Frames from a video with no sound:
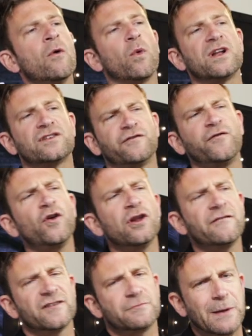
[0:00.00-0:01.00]
What it's
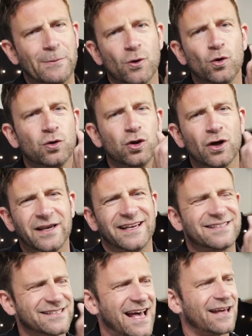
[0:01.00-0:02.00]
full of is people who look
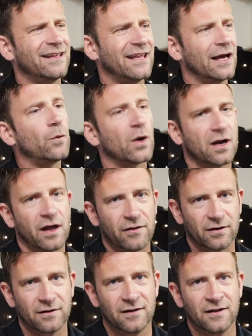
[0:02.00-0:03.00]
exactly like one
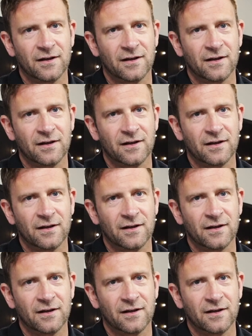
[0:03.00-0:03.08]
another.